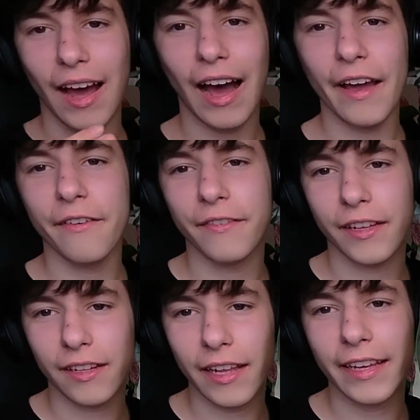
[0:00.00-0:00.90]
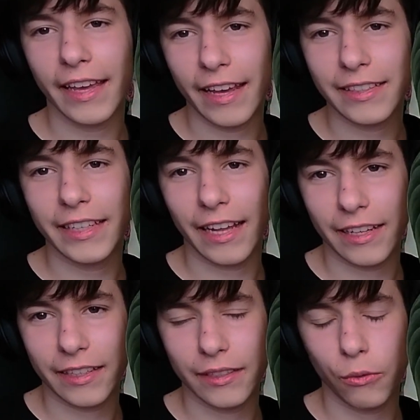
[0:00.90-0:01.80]
I feel like Kaylee
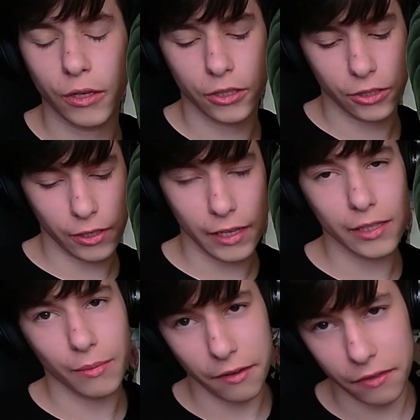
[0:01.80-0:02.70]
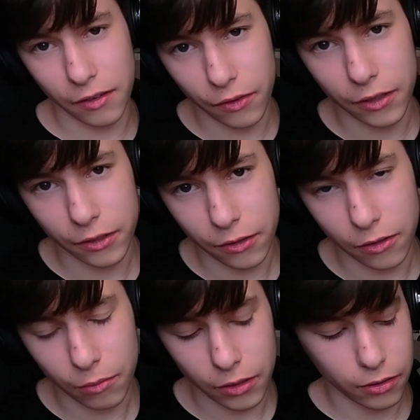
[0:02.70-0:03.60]
Ellen, which is my favorite
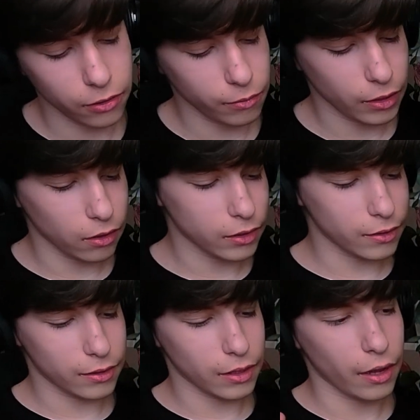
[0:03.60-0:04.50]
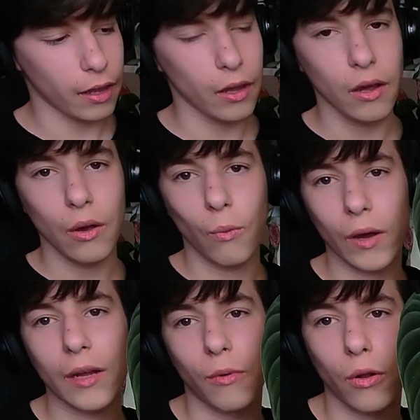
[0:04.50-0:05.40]
YouTuber, to be honest,
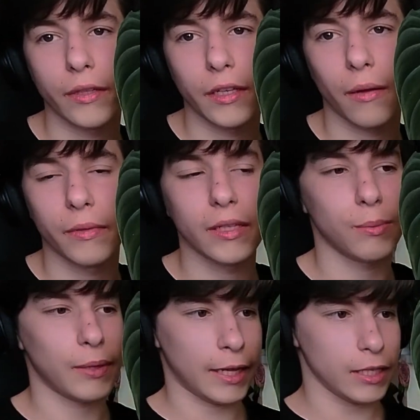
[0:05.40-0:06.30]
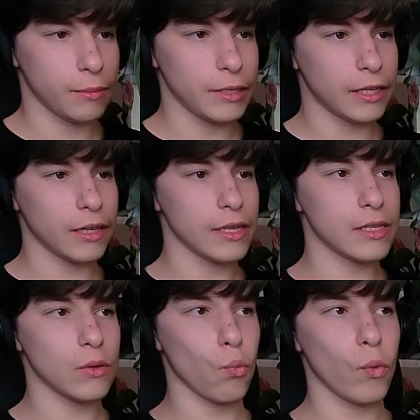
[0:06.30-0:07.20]
when I'm holding up this plant,
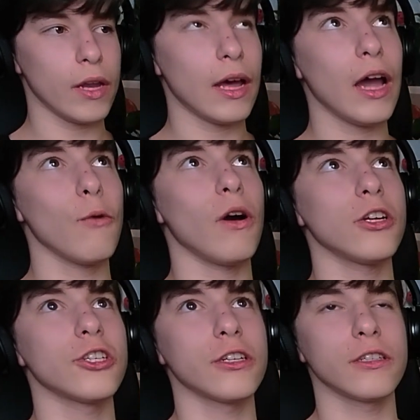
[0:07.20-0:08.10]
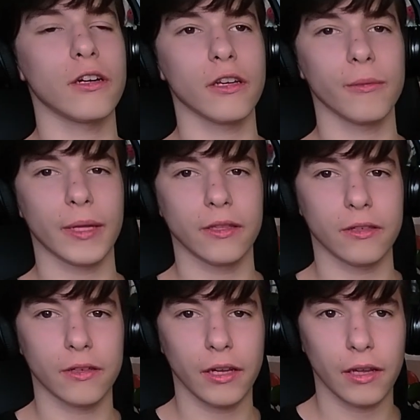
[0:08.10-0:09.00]
because when I watched her
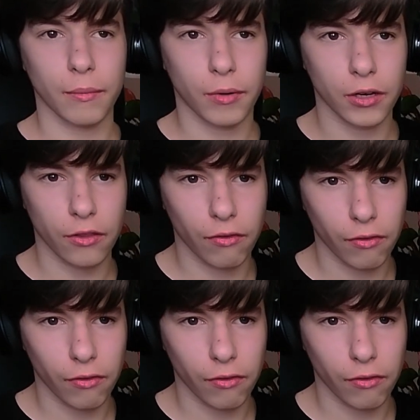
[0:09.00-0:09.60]
documentary part